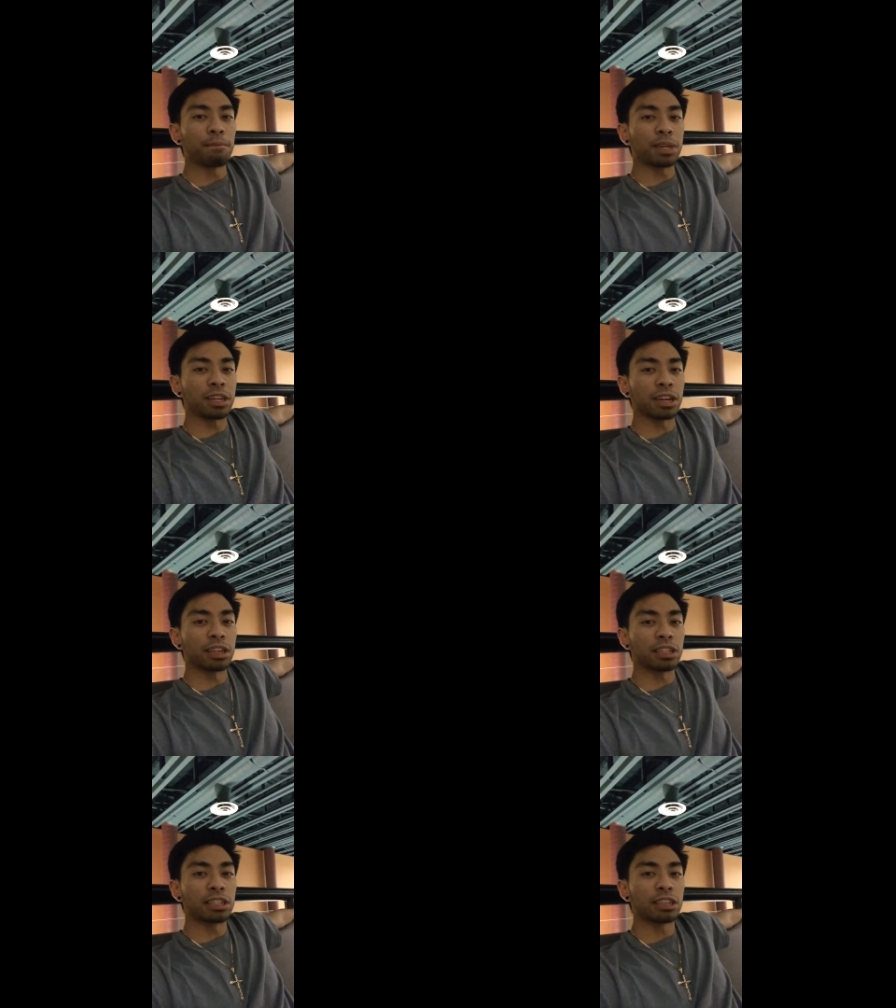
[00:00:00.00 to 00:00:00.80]

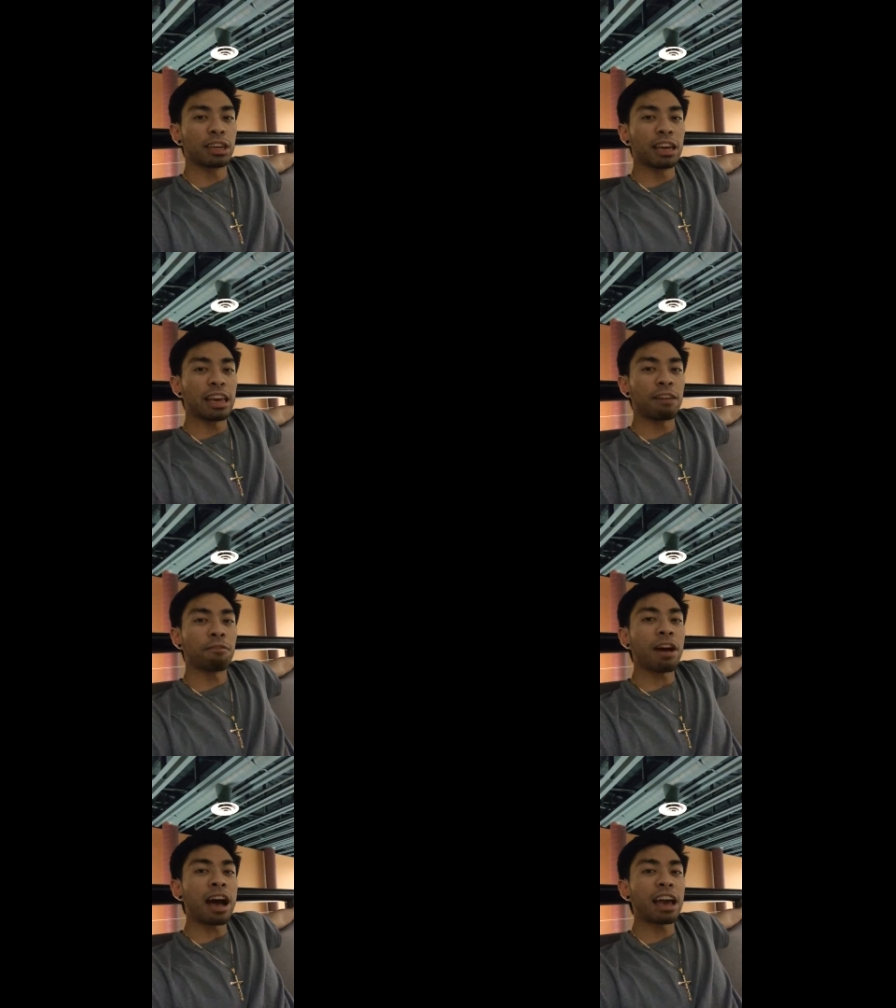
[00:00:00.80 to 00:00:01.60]
because
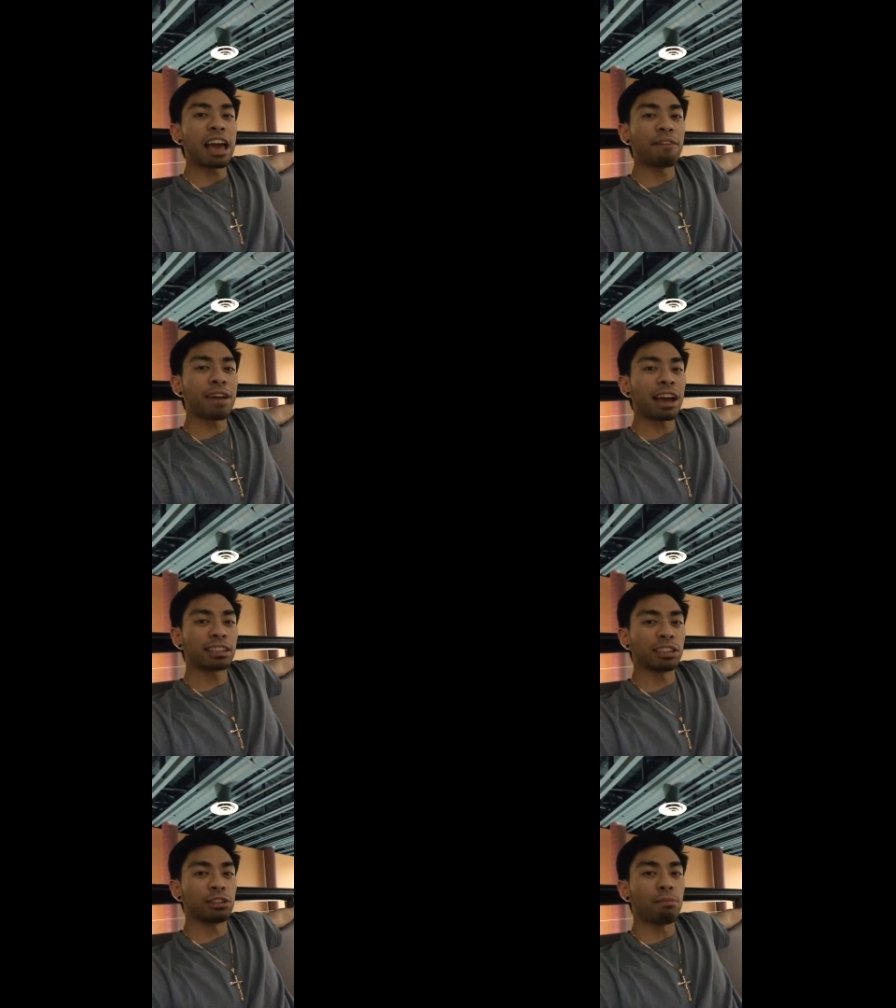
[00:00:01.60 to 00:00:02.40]
if I have
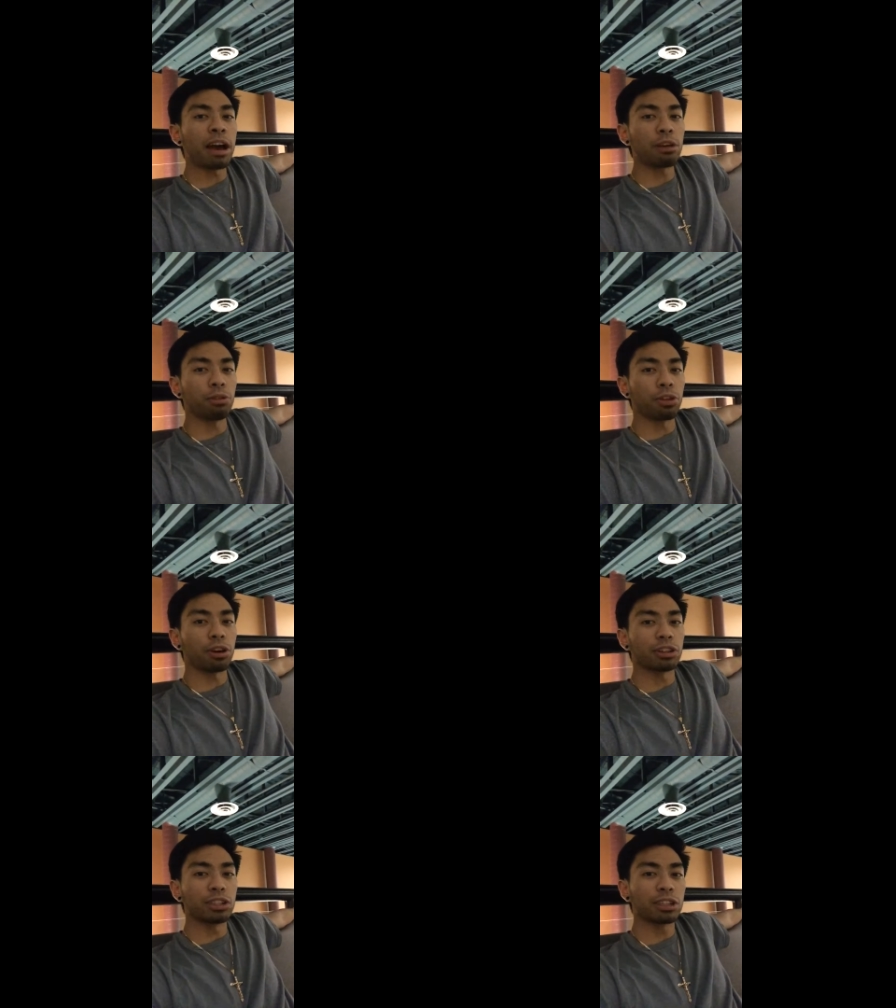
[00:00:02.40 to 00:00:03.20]
access to my own
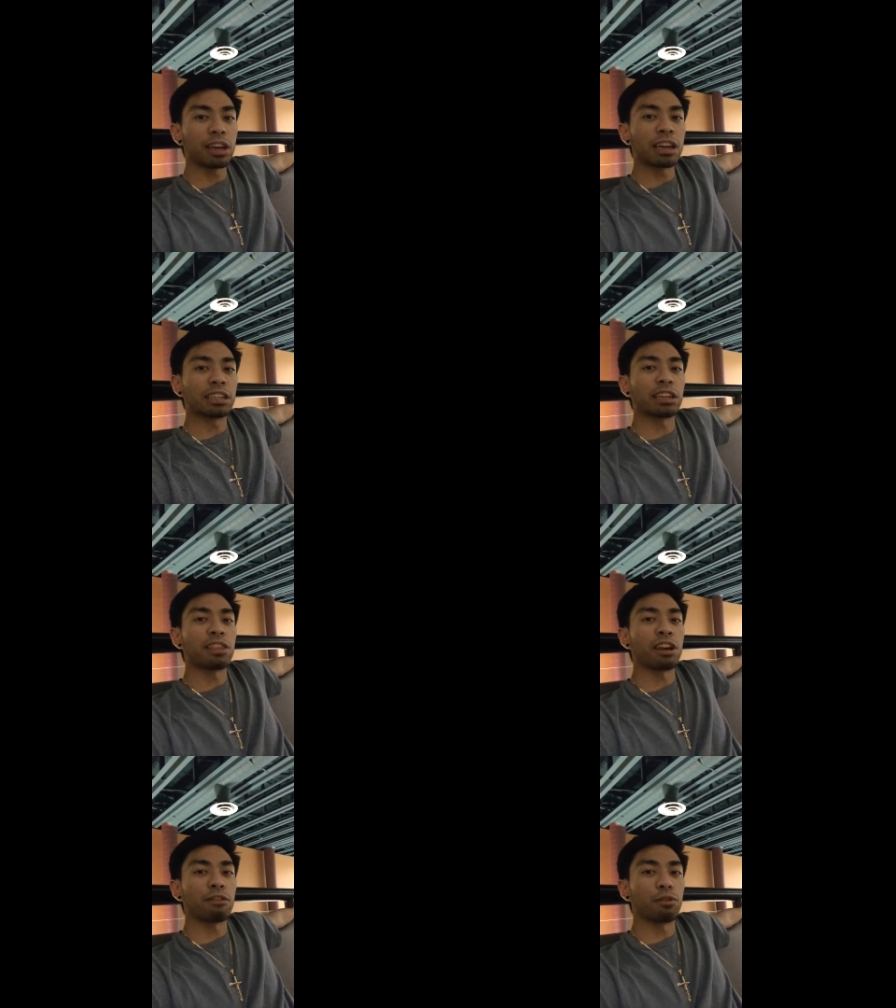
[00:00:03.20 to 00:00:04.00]
thoughts and
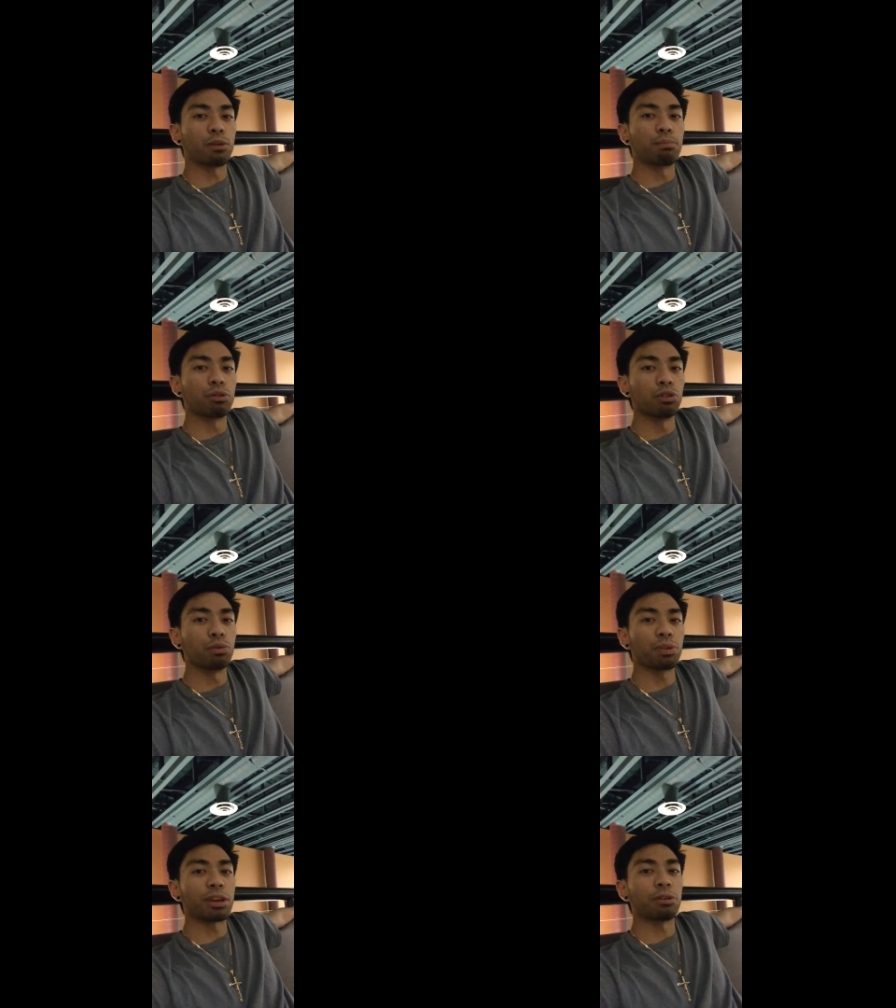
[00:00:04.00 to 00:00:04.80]
can therefore
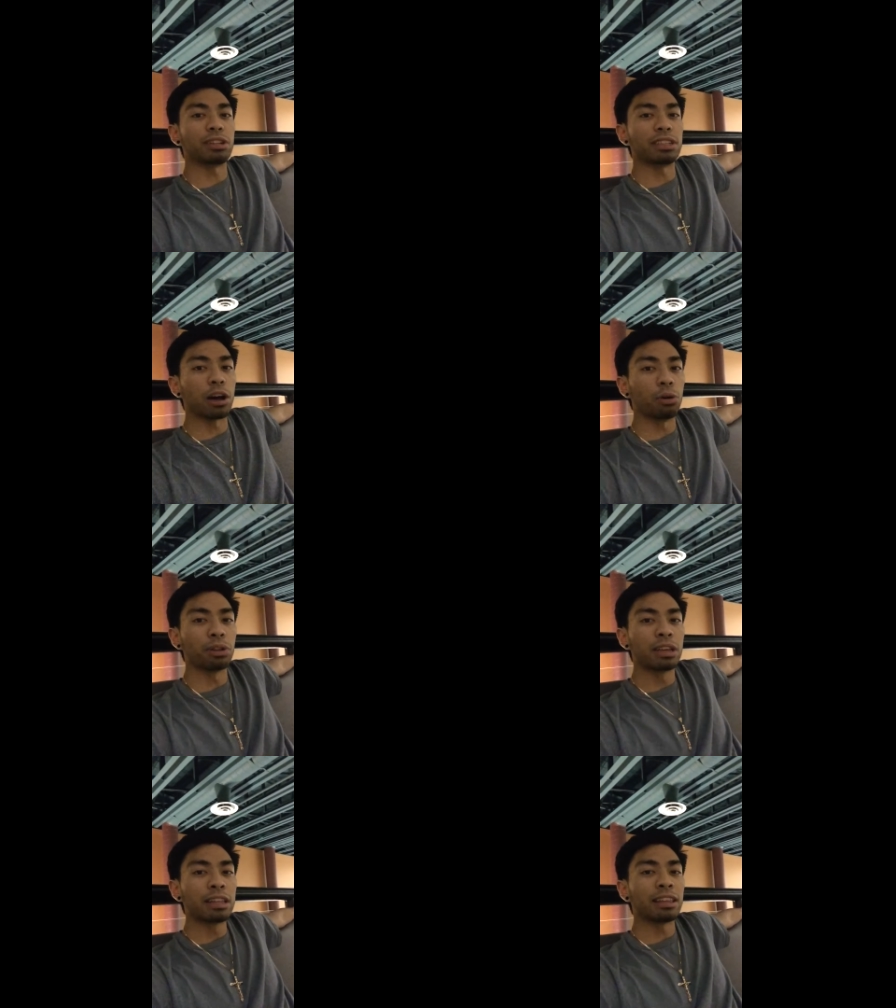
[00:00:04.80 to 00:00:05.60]
prove without a doubt
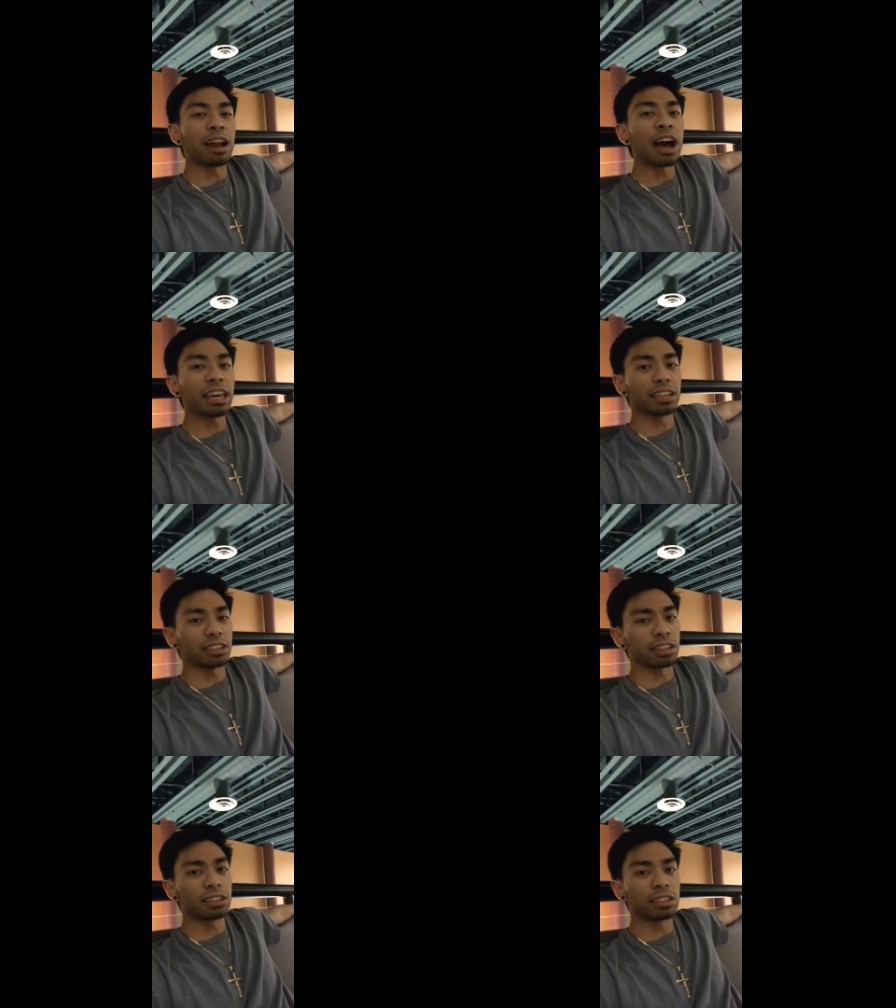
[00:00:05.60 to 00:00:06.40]
that I
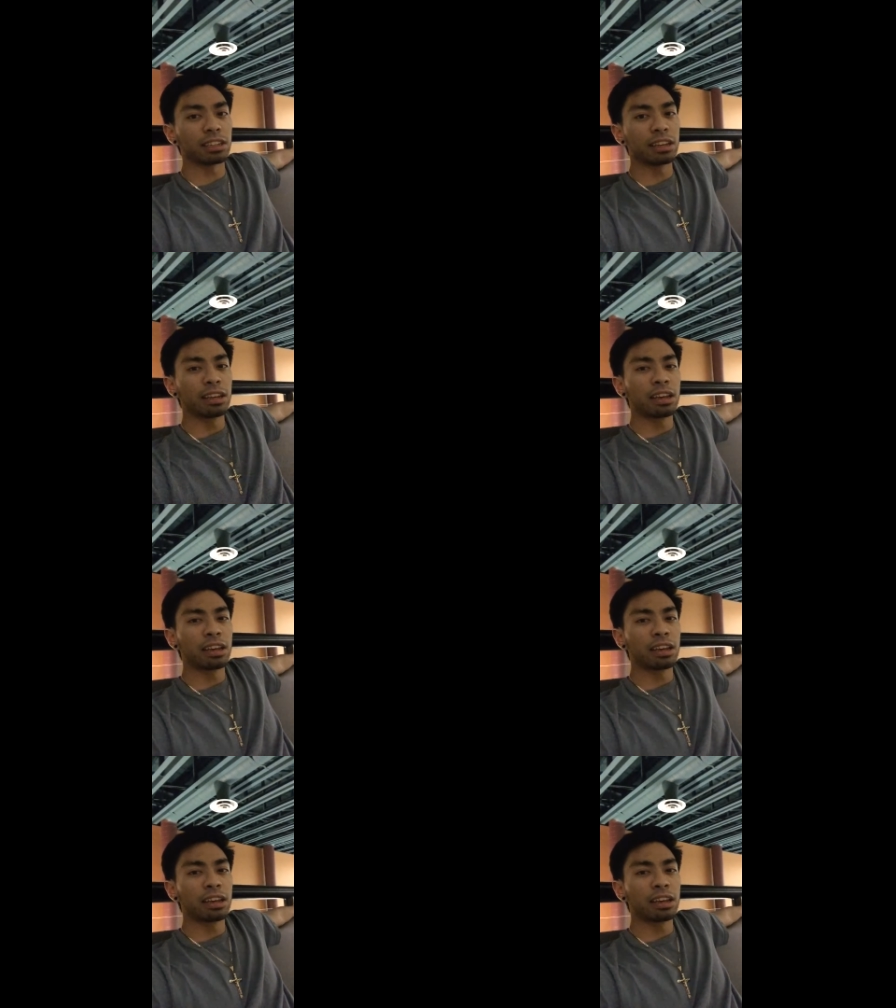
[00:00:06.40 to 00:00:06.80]
exist,